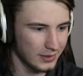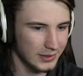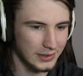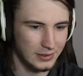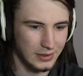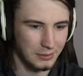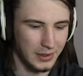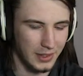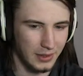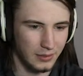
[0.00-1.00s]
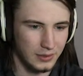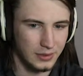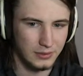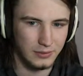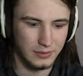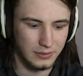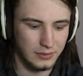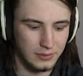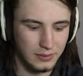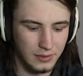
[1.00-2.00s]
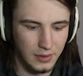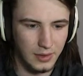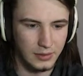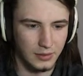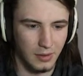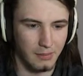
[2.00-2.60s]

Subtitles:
Is there something I go to? Is there a